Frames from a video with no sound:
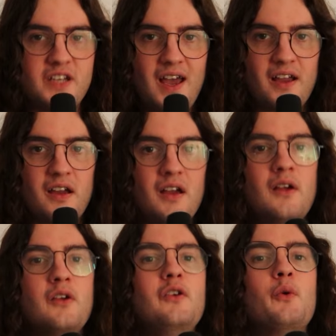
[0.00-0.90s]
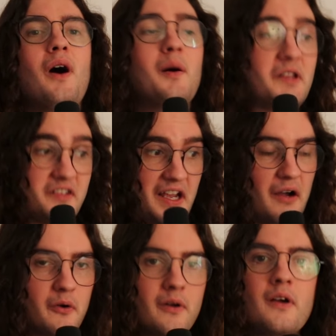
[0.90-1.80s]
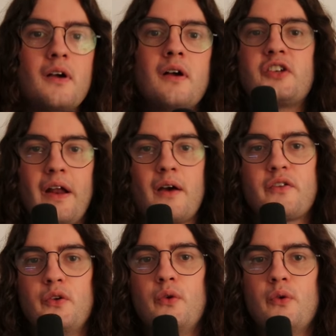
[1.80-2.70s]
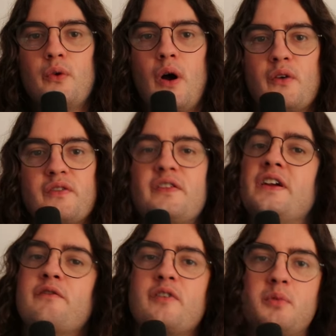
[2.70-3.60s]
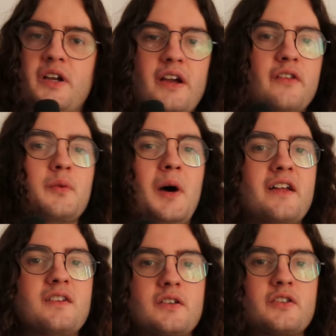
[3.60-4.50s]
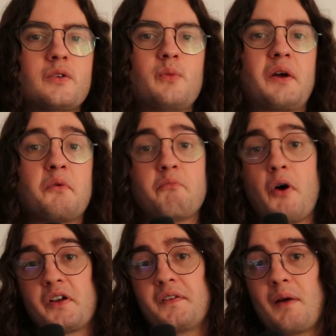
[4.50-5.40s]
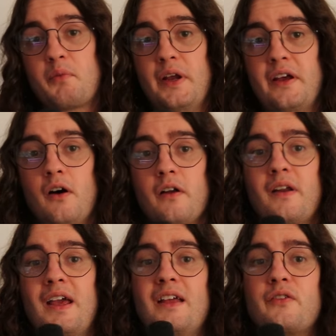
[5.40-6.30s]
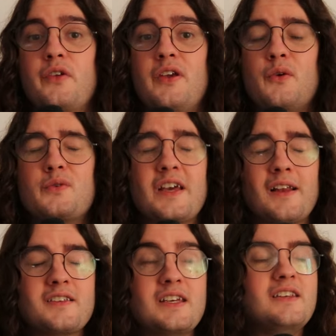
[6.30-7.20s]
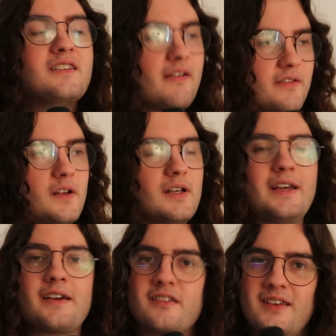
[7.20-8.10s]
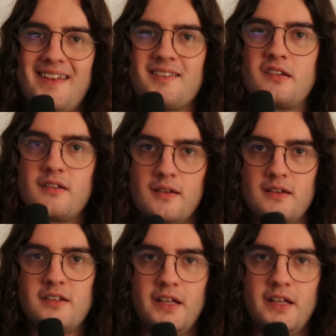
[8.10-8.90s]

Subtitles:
tech, you are missing out. Shout out to Overfiend for bringing it to my attention when I was modding that precon. Its utility definitely extends to this